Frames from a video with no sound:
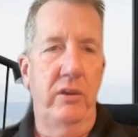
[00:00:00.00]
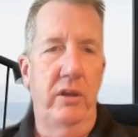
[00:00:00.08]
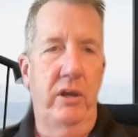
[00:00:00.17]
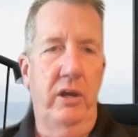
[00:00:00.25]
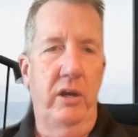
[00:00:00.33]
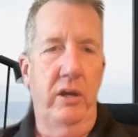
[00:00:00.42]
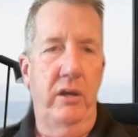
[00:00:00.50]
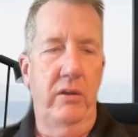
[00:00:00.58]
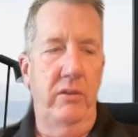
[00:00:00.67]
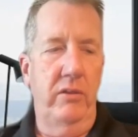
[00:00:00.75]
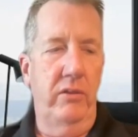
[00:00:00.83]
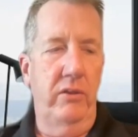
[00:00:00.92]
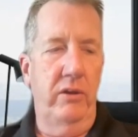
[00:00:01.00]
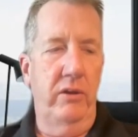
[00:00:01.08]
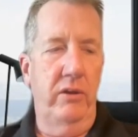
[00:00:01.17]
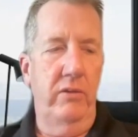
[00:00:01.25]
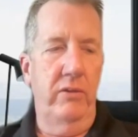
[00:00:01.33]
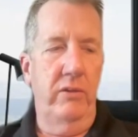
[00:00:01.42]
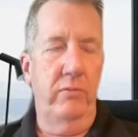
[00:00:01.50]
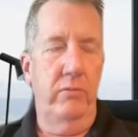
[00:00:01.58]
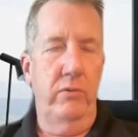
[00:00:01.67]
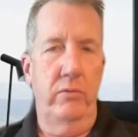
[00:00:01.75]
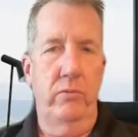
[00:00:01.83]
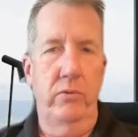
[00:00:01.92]
the
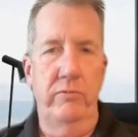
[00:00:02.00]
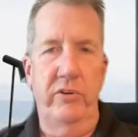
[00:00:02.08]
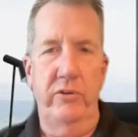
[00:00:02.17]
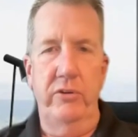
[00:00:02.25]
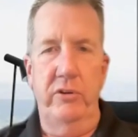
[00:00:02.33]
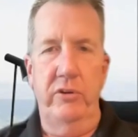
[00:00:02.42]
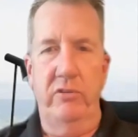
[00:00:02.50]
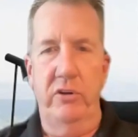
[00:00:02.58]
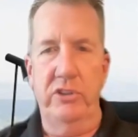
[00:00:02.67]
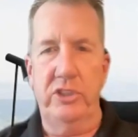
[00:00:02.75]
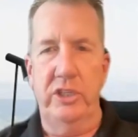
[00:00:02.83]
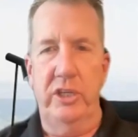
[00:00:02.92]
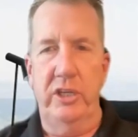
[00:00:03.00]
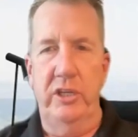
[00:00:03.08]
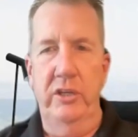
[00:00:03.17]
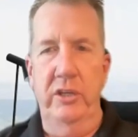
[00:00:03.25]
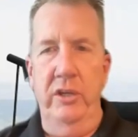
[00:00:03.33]
Roomvo University,